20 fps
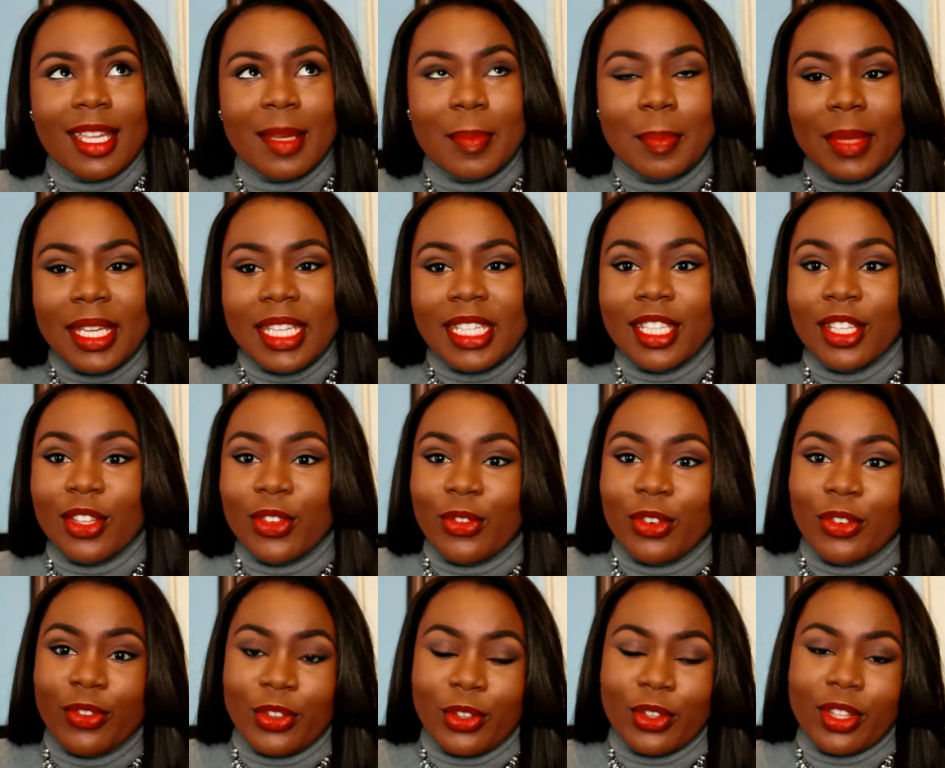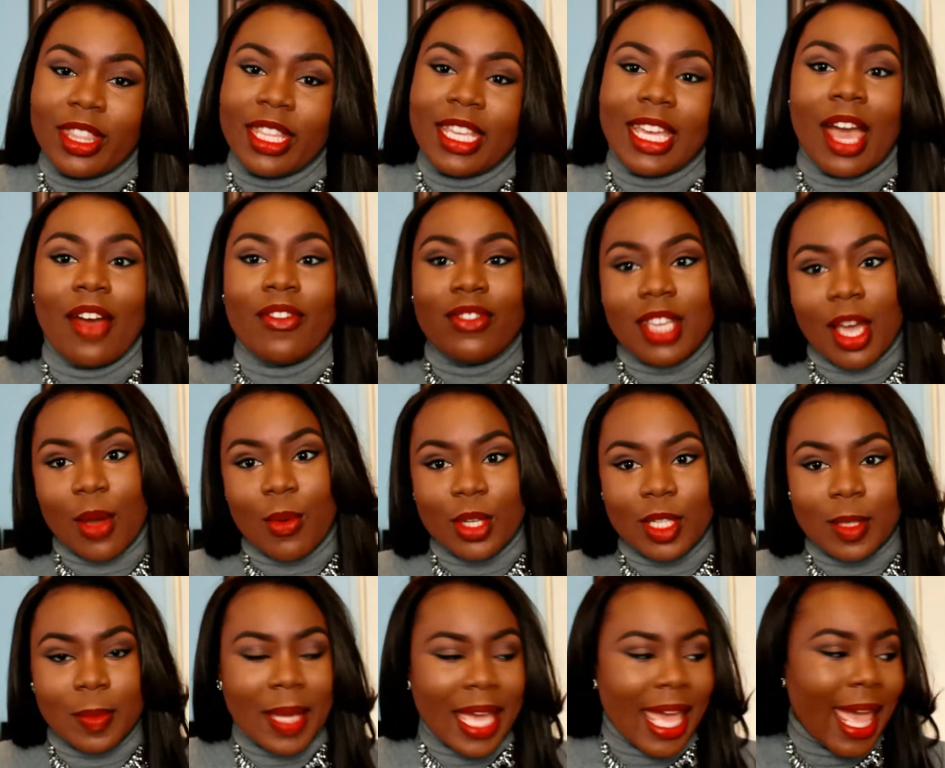mini review thing after I
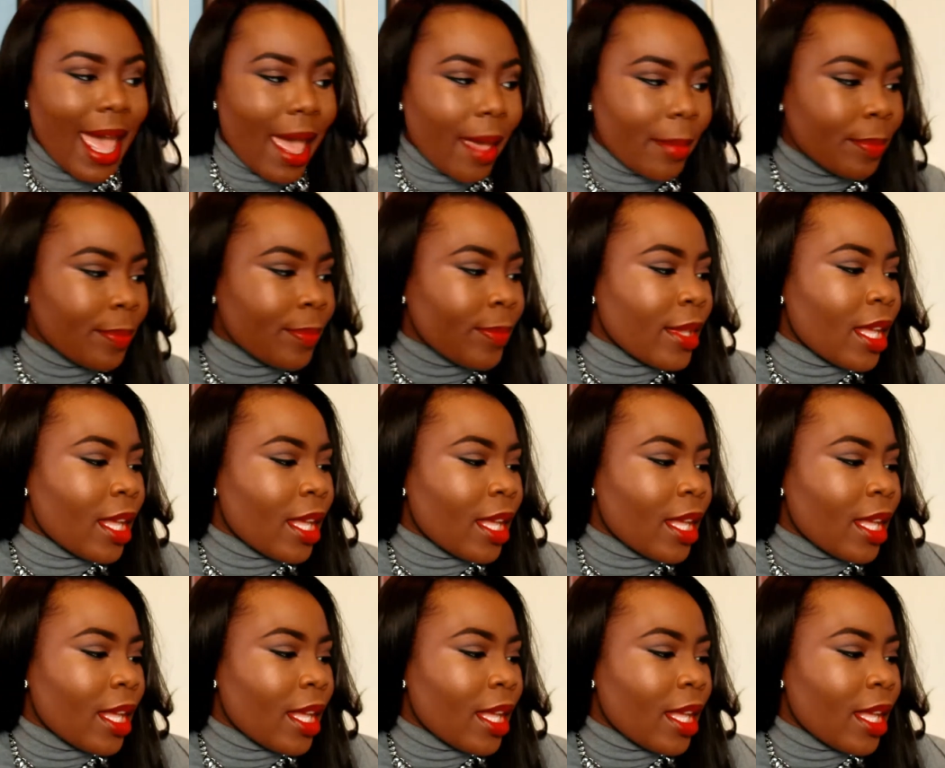wash my hair.